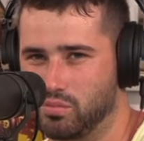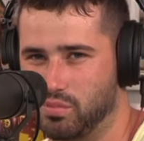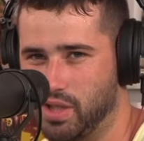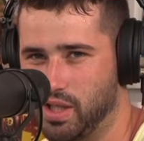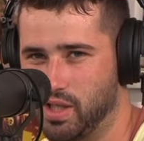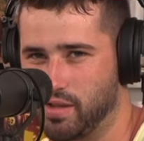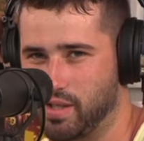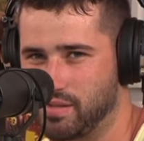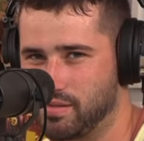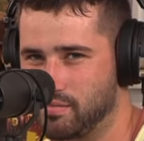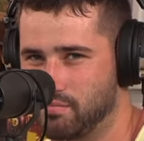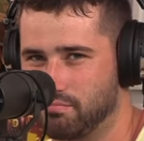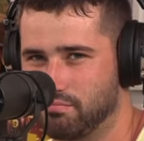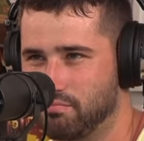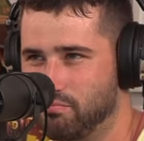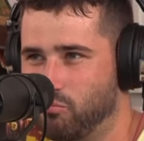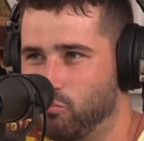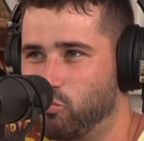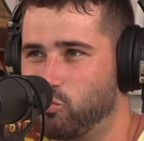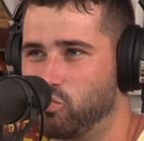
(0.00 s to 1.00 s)
Yeah, that's
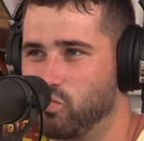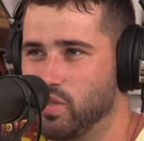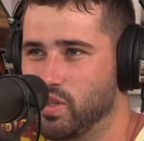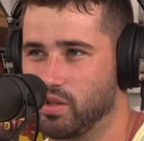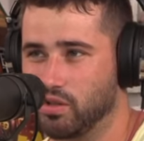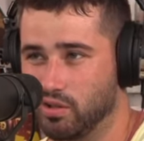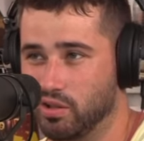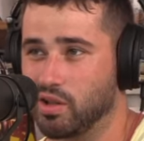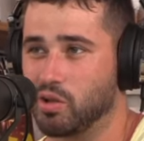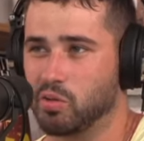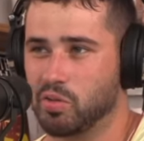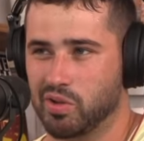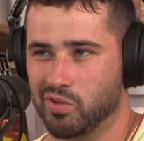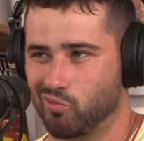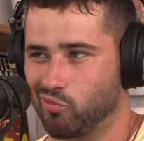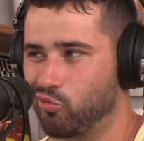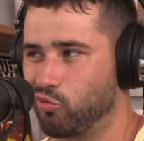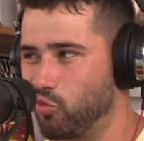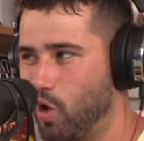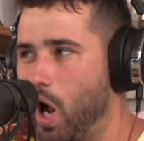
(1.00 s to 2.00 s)
literal
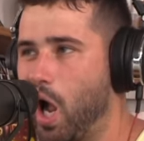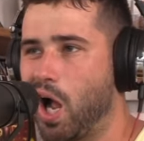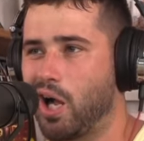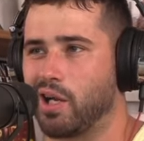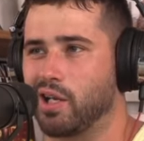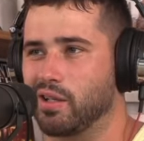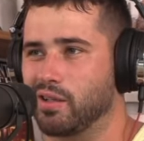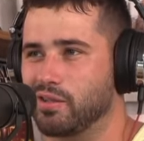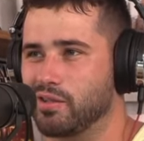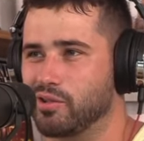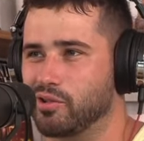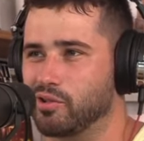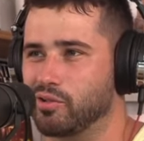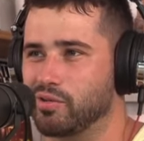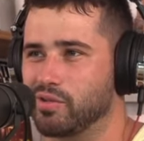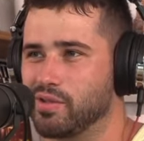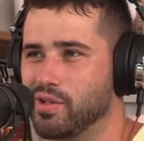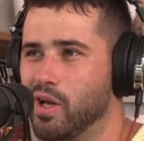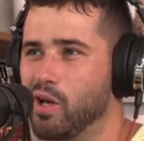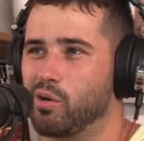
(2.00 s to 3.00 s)
rock, dude.
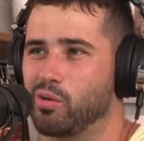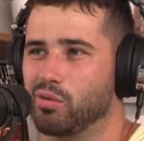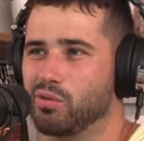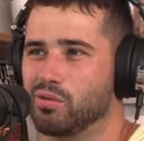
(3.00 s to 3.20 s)
No.